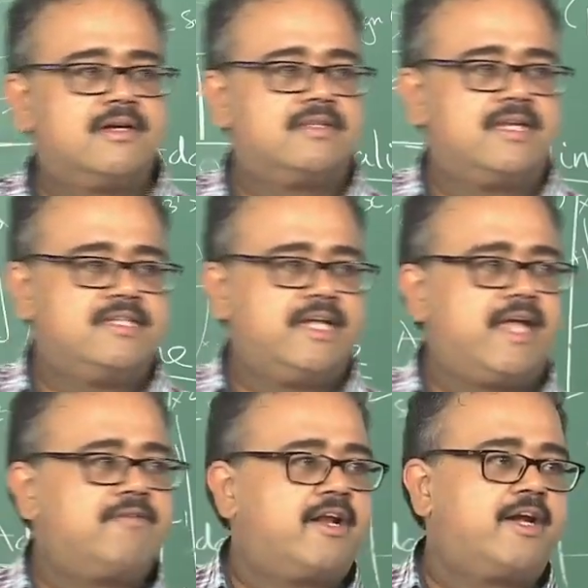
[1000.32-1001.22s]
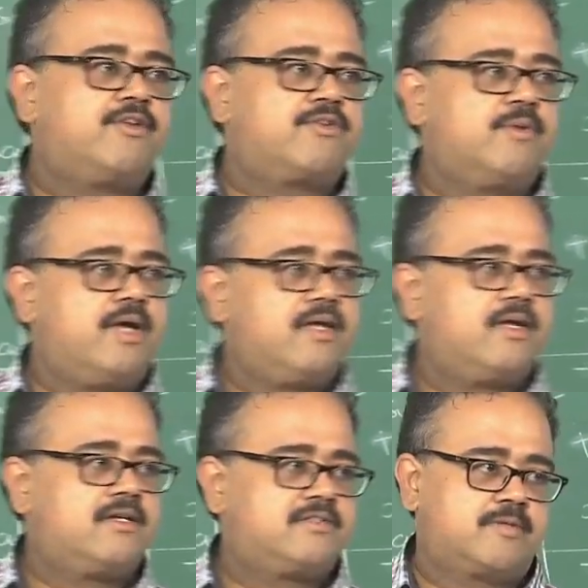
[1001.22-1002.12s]
the GK will reduce to a
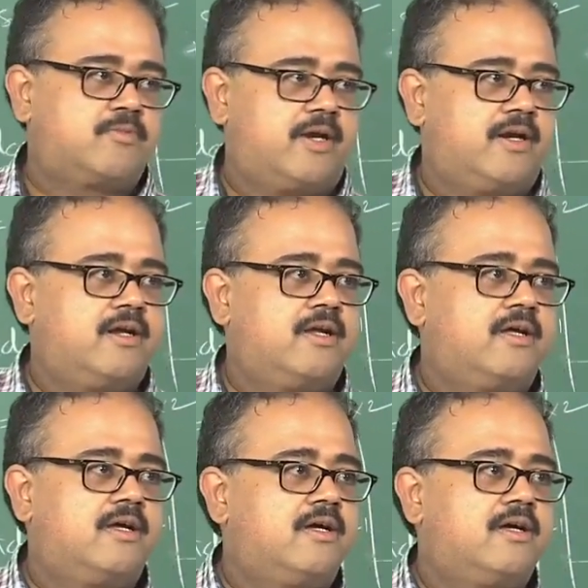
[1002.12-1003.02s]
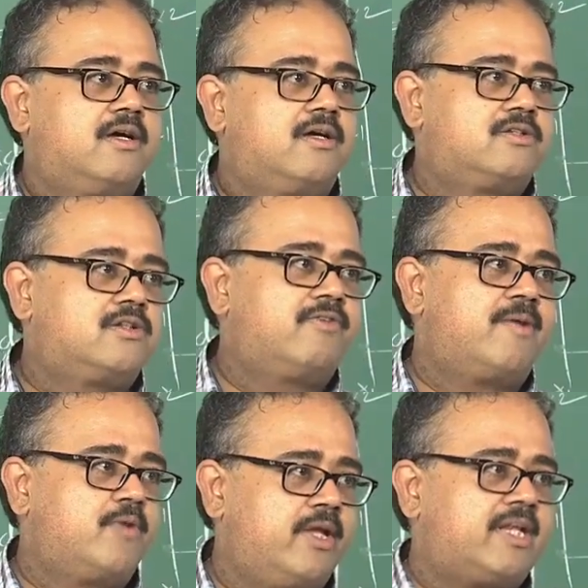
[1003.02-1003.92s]
sigmoid. So if I
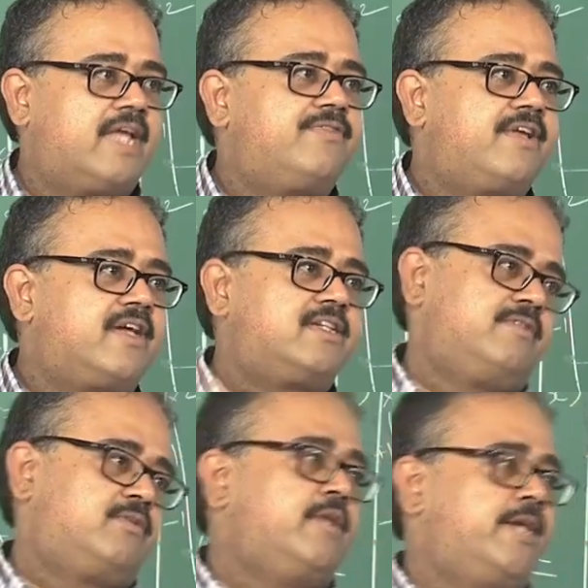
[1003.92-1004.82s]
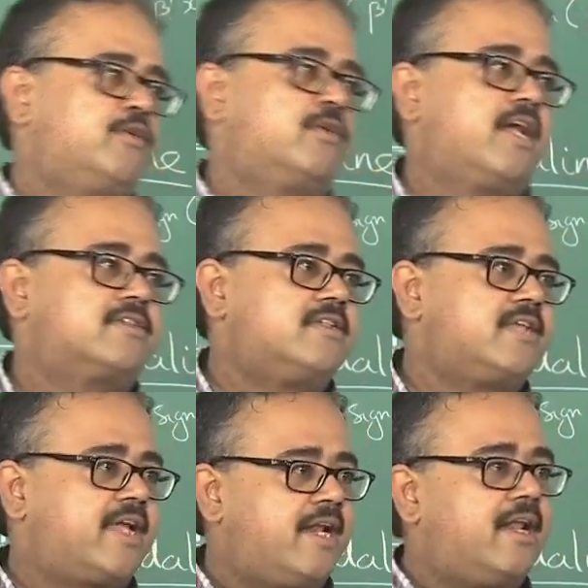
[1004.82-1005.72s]
am doing classification with only 2 classes,
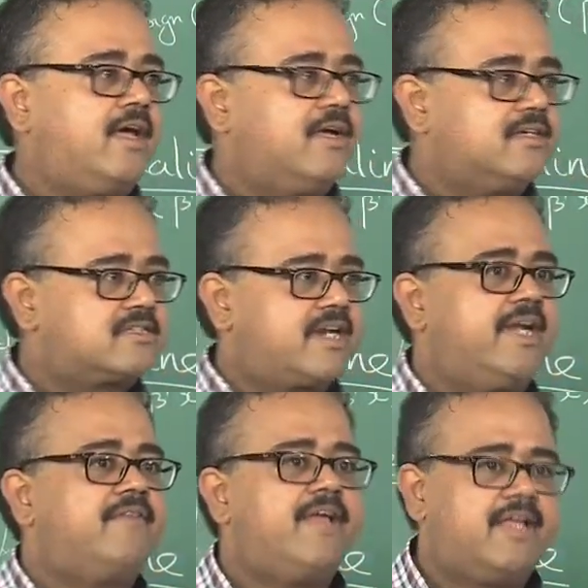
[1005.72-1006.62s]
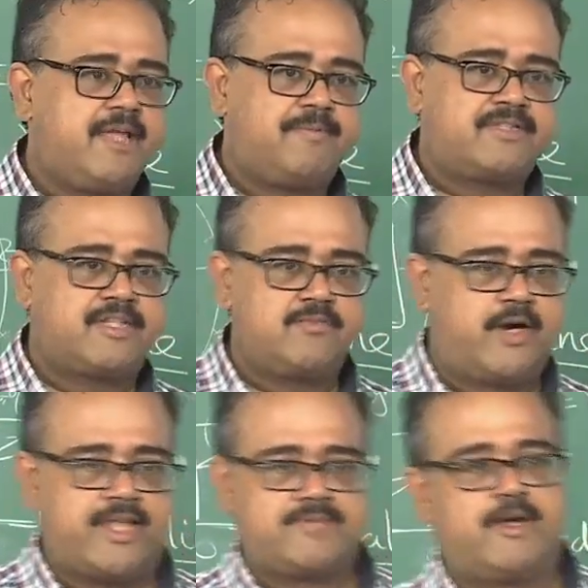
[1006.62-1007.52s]
I can straight away keep a
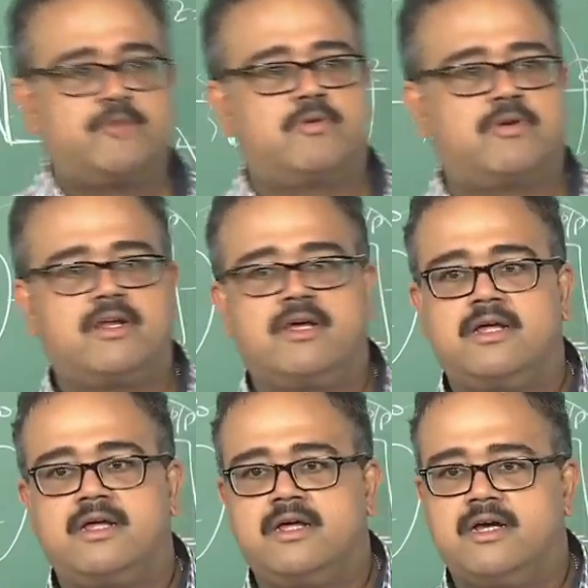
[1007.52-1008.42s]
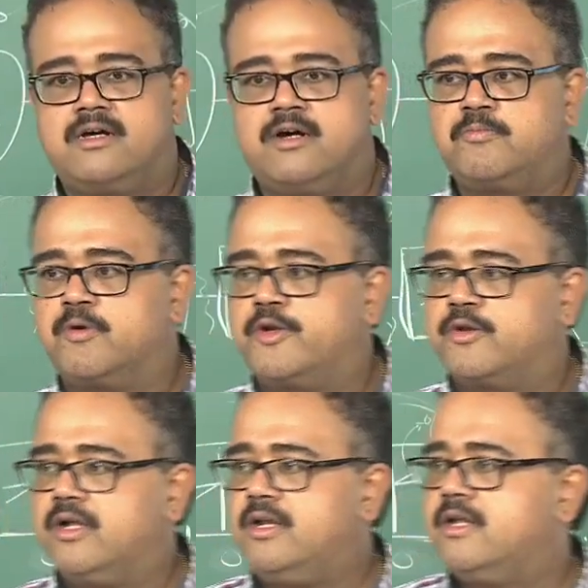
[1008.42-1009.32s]
sigmoid as my output
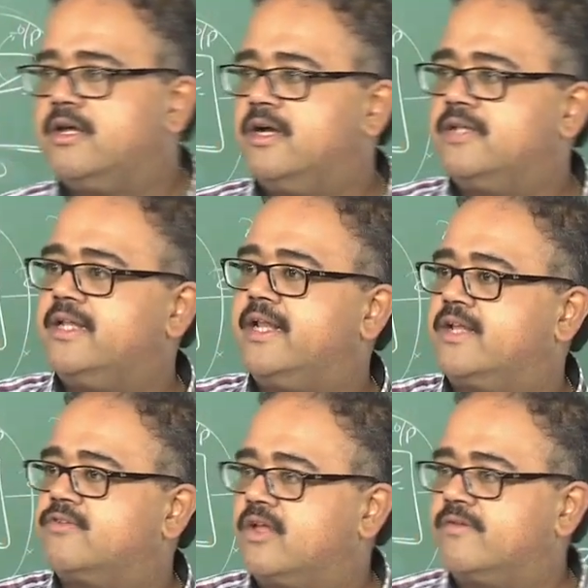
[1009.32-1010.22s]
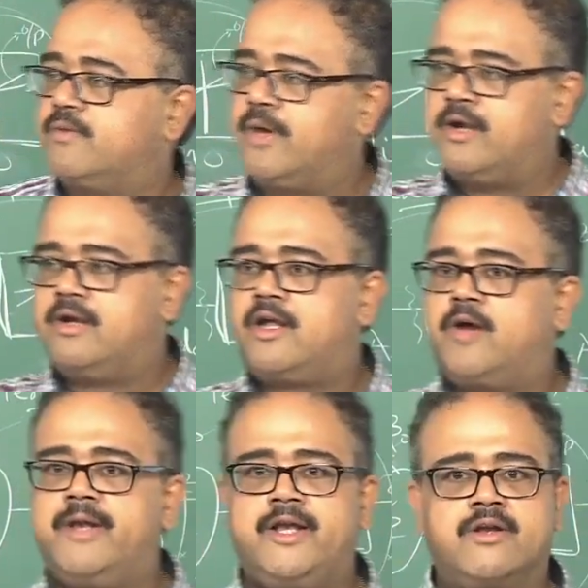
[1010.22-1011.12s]
neuron, and then I can solve it. How
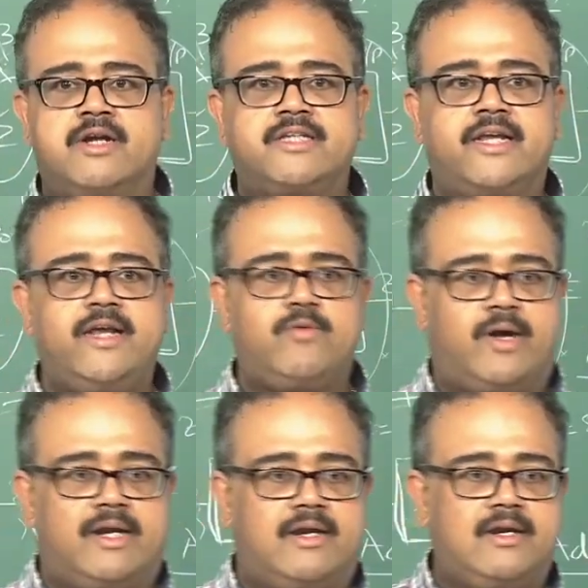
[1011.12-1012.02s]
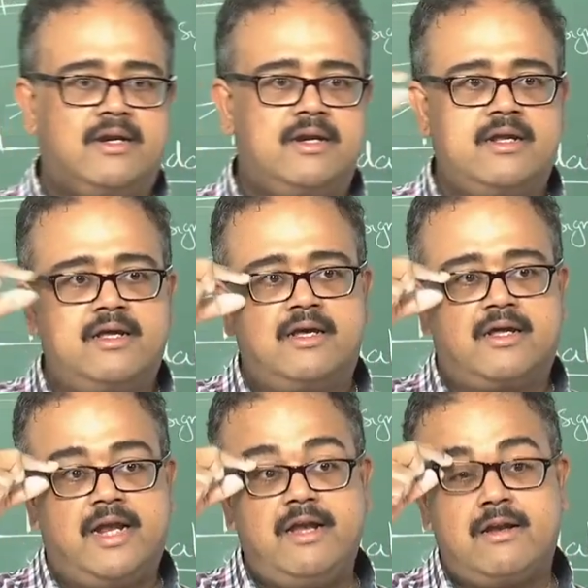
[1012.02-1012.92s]
many neurons I need? 1,
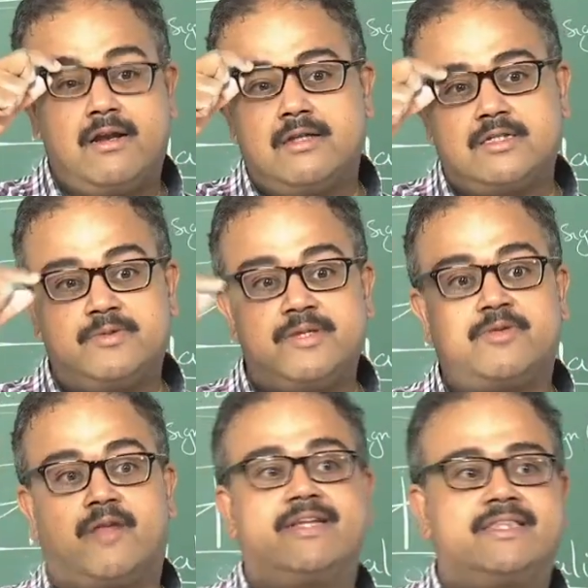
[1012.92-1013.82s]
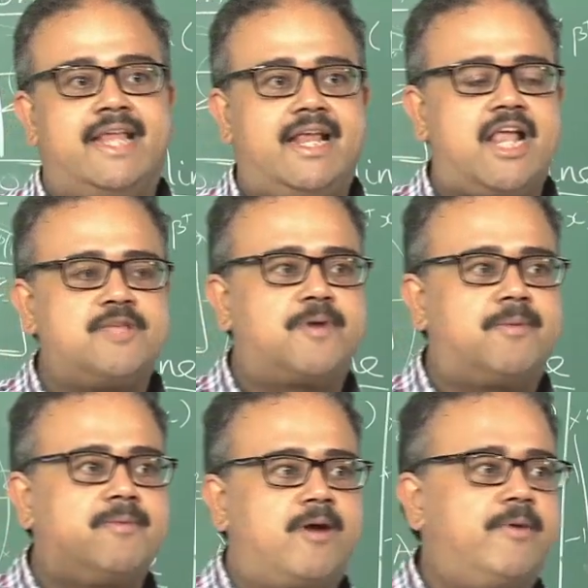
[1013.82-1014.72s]
right. Suppose I am solving a 3 class
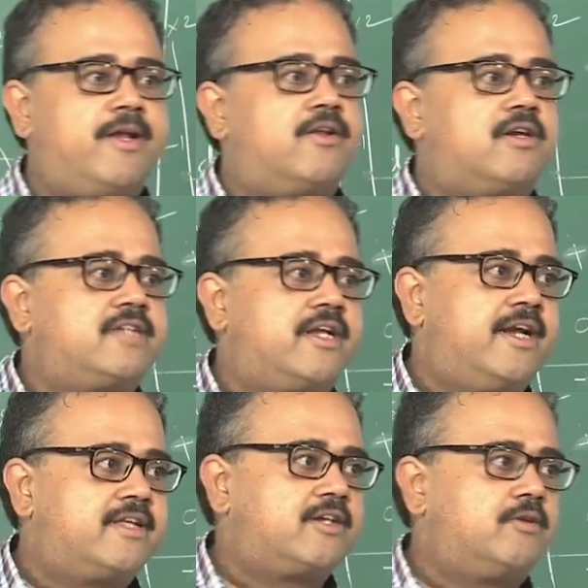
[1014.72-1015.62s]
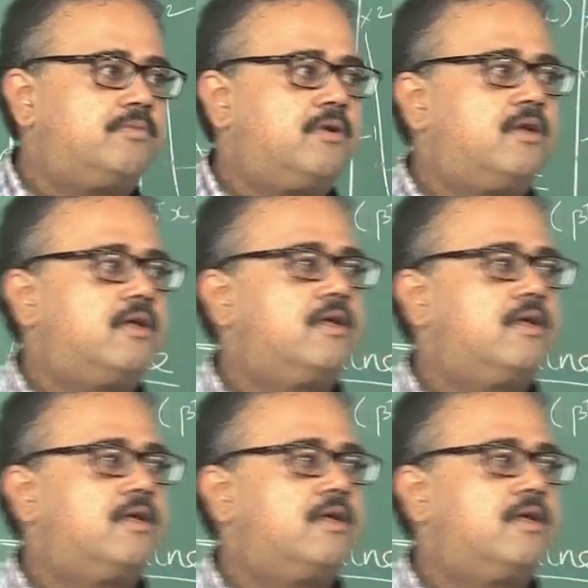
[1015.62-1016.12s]
problem, how many neurons I need as output?